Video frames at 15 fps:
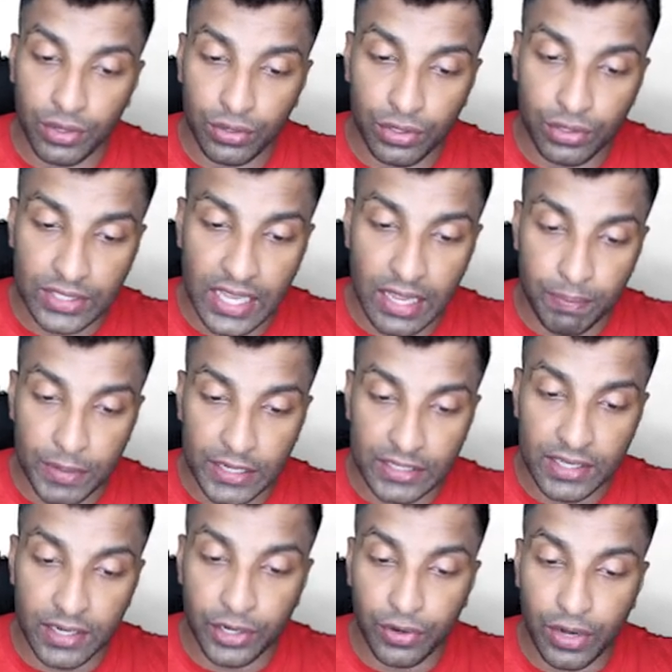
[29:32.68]
you see
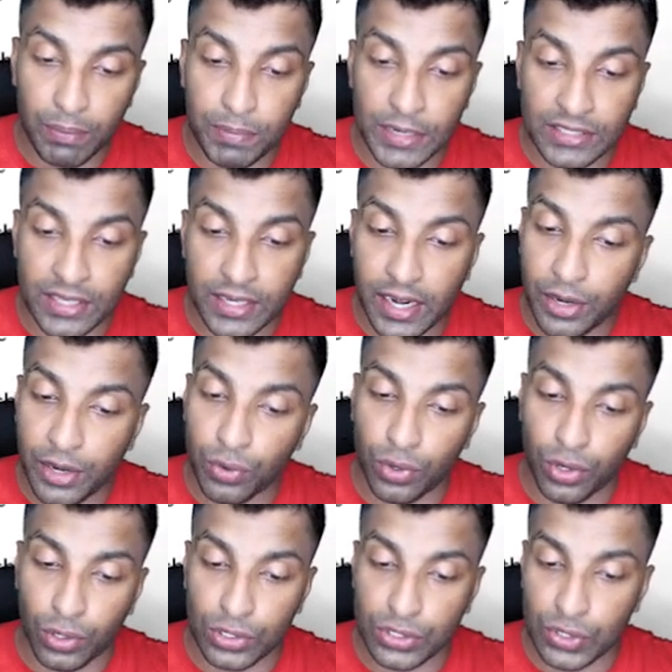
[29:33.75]
during president
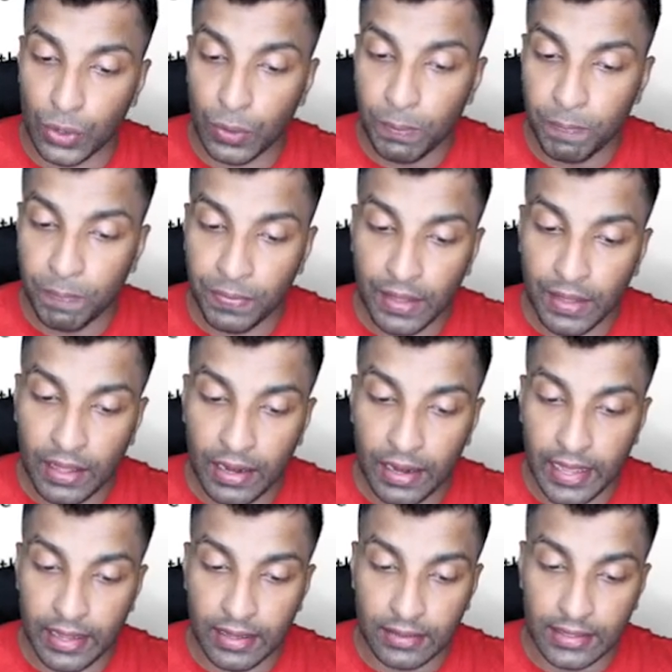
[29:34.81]
rule also,
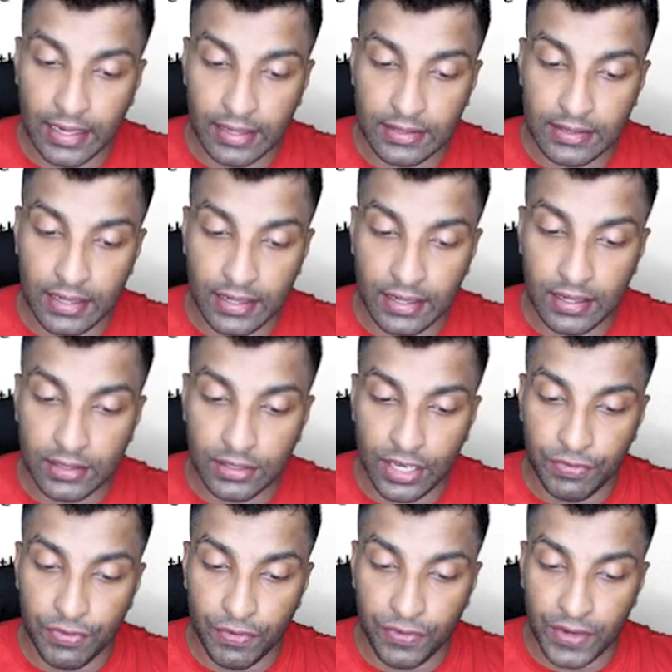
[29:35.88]
like that is under
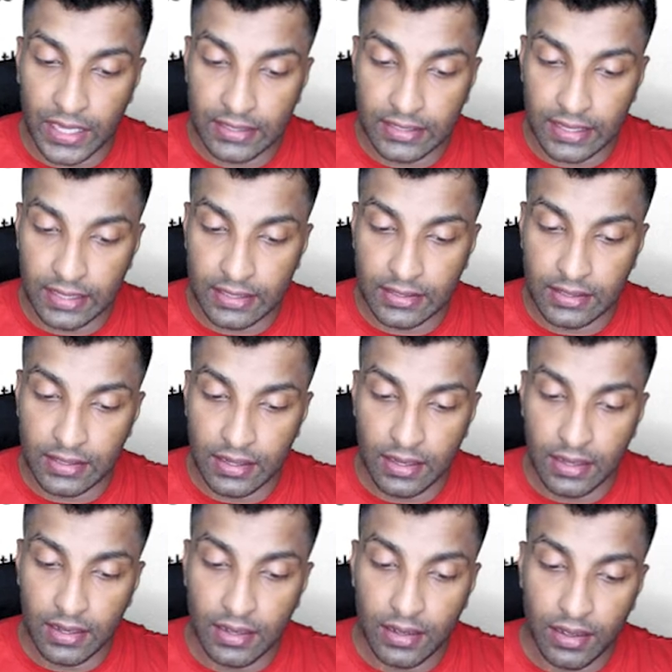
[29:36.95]
356,
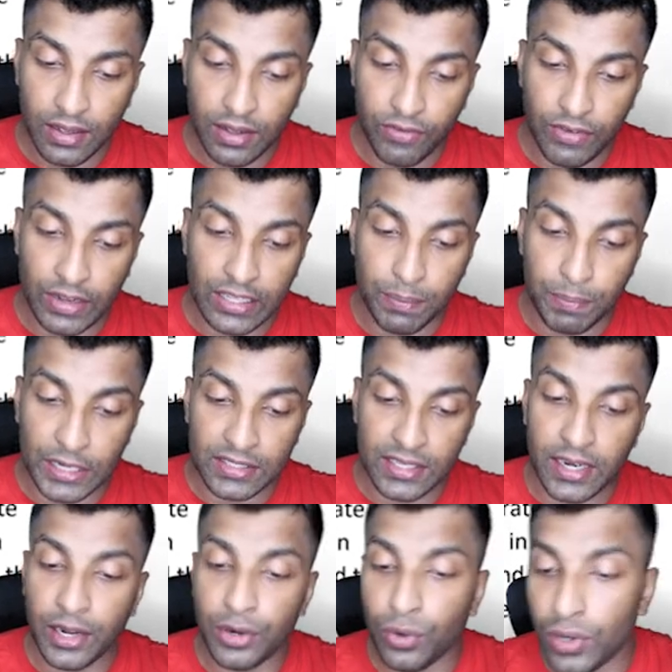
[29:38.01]
when the
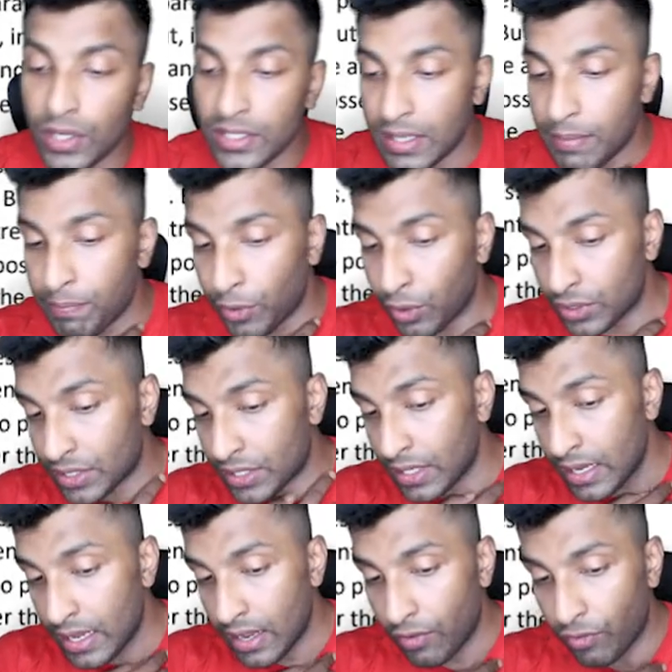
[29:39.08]
president rule is imposed,
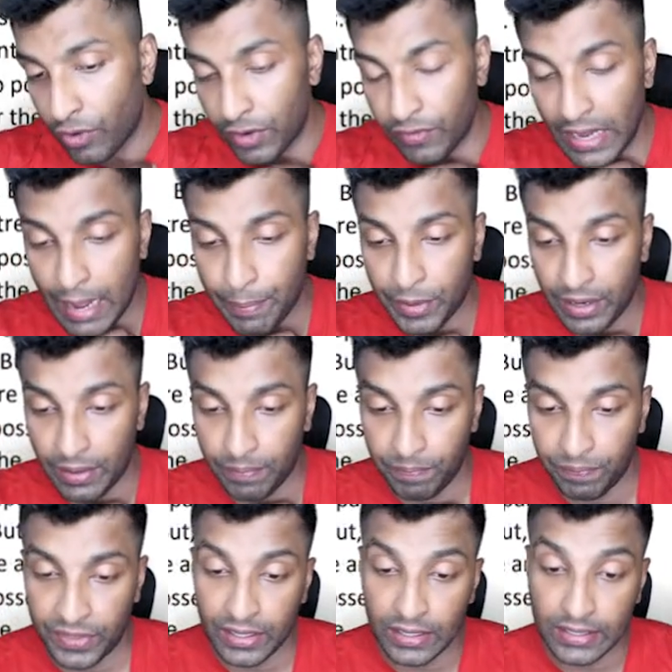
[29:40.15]
what will
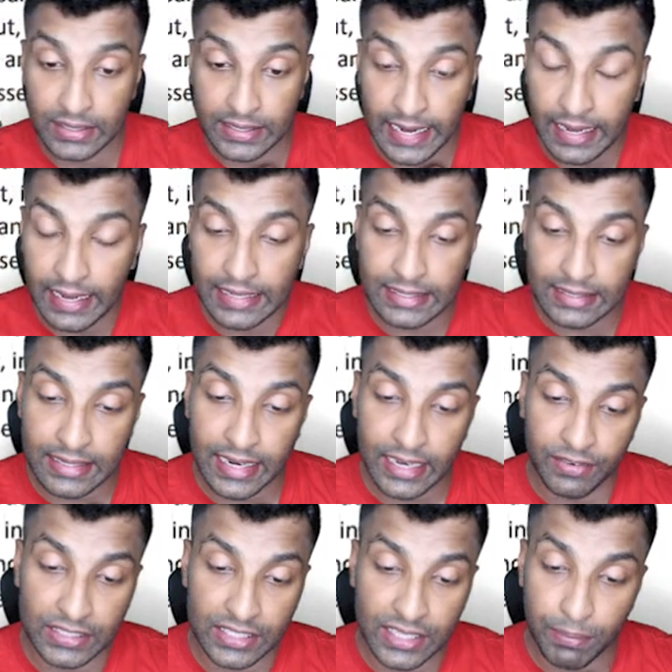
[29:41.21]
happen? The state
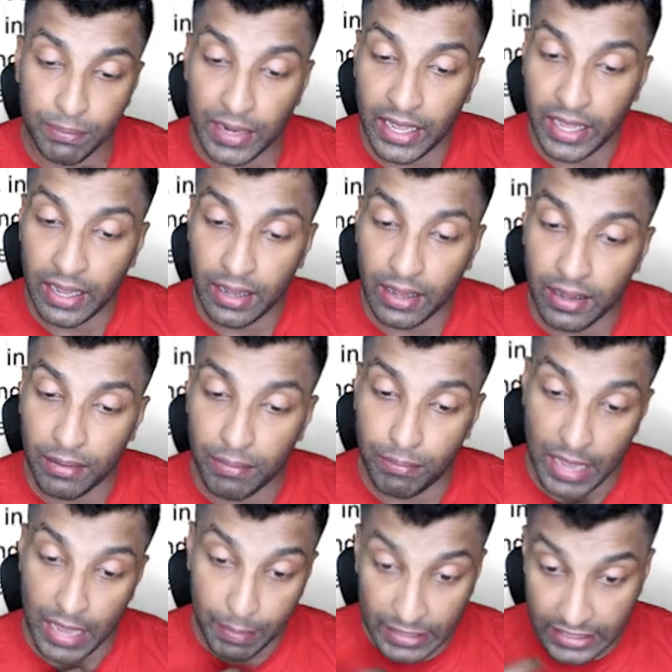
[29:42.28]
legislative assembly
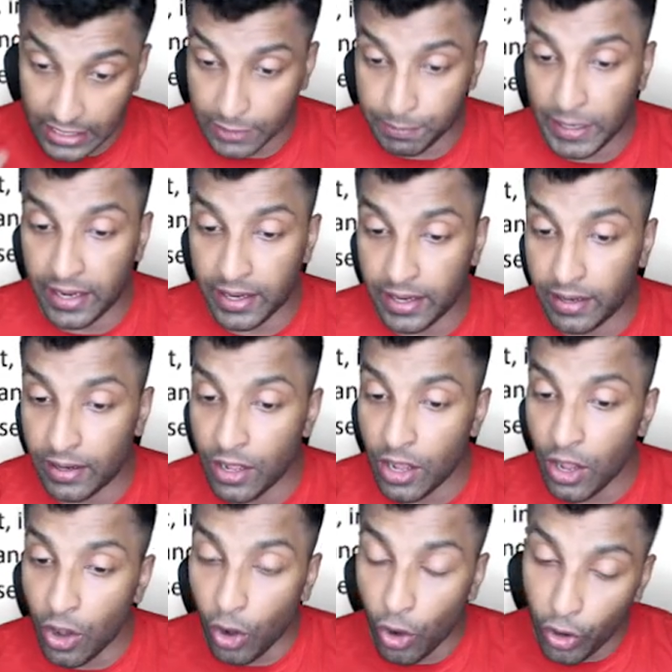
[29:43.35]
may be suspended
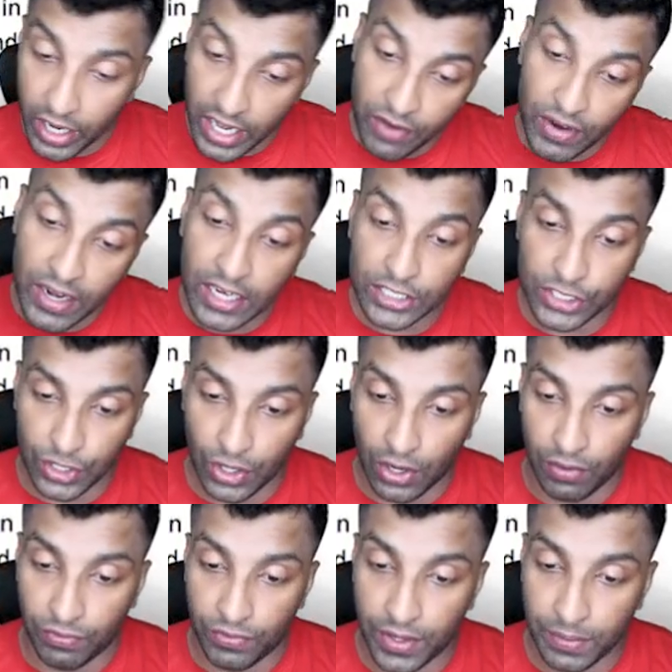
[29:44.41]
or even
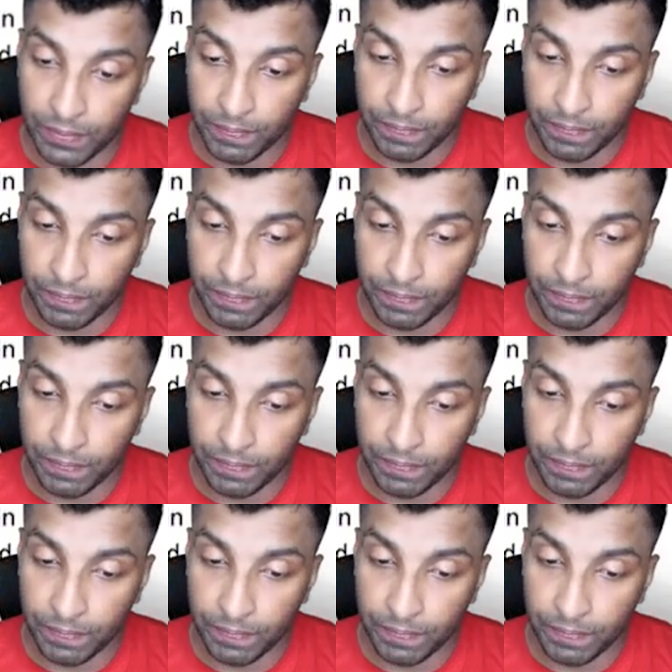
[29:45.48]
dissolved.